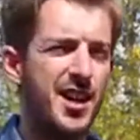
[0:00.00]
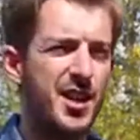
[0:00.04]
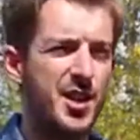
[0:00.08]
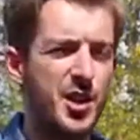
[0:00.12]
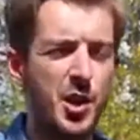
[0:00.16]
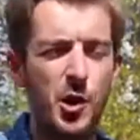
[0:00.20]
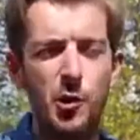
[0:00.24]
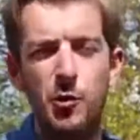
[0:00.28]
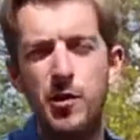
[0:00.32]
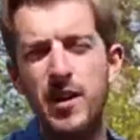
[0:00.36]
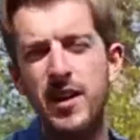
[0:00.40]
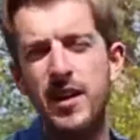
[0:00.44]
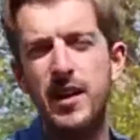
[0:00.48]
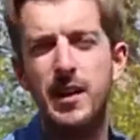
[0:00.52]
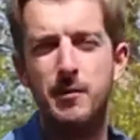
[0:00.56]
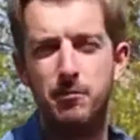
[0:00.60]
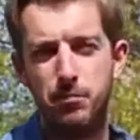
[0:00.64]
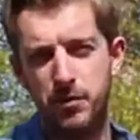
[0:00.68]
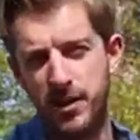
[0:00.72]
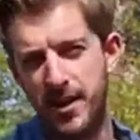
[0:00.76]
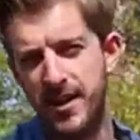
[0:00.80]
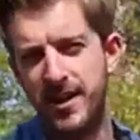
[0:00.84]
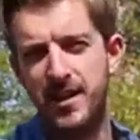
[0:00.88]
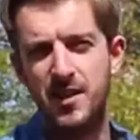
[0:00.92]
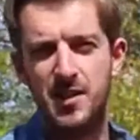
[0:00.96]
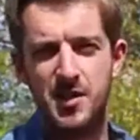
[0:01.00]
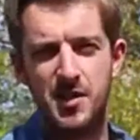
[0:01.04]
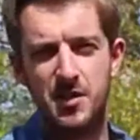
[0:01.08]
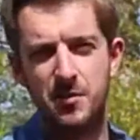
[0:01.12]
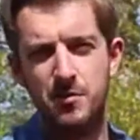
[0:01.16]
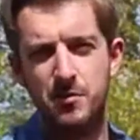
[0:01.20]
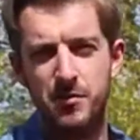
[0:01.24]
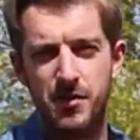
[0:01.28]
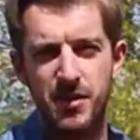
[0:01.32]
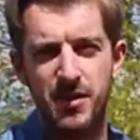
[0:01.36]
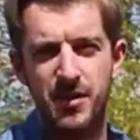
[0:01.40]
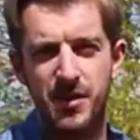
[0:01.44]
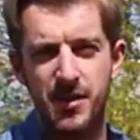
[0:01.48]
you're really playing
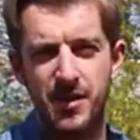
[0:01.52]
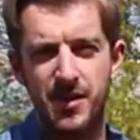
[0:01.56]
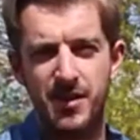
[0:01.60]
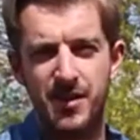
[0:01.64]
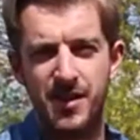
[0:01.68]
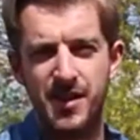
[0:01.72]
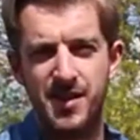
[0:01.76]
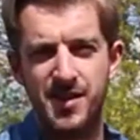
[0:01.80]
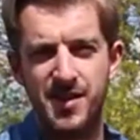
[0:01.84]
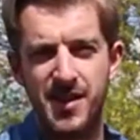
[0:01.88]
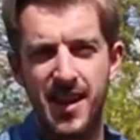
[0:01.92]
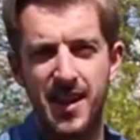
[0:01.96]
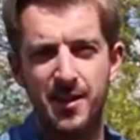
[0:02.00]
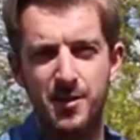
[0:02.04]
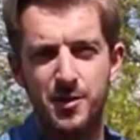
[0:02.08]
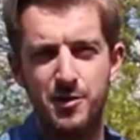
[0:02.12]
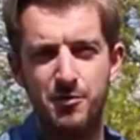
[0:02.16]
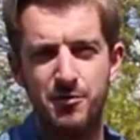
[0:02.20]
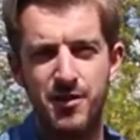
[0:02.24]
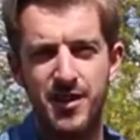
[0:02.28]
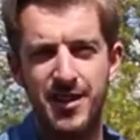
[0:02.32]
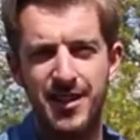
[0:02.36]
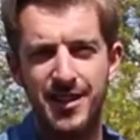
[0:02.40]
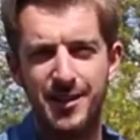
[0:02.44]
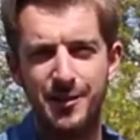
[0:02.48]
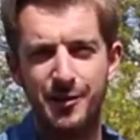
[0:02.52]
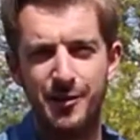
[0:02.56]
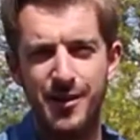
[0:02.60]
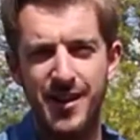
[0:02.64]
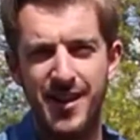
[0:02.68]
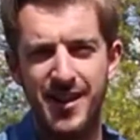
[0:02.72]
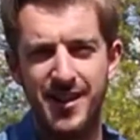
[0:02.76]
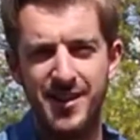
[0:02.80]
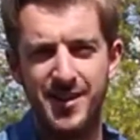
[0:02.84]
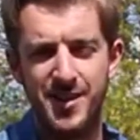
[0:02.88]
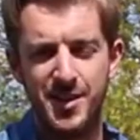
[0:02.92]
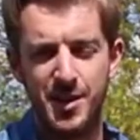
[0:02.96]
something that sounds really great.